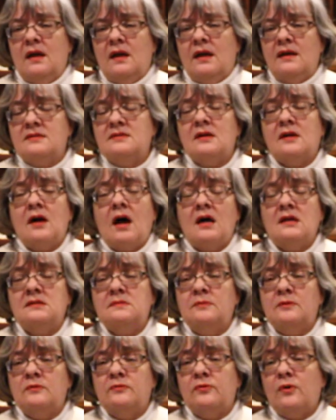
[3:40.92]
is a
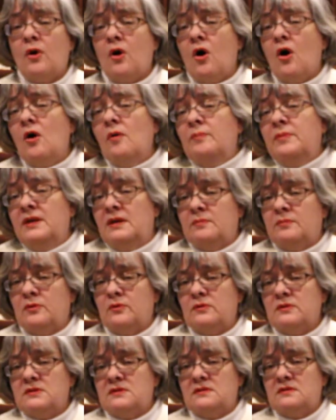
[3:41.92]
gospel for all
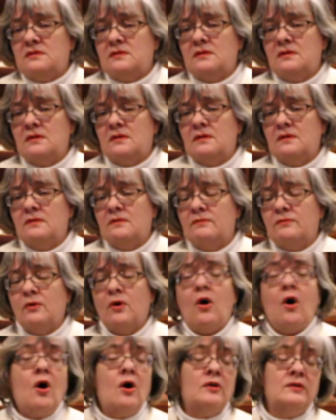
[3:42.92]
peoples, for
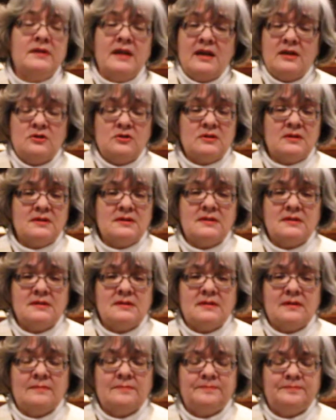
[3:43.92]
all nations.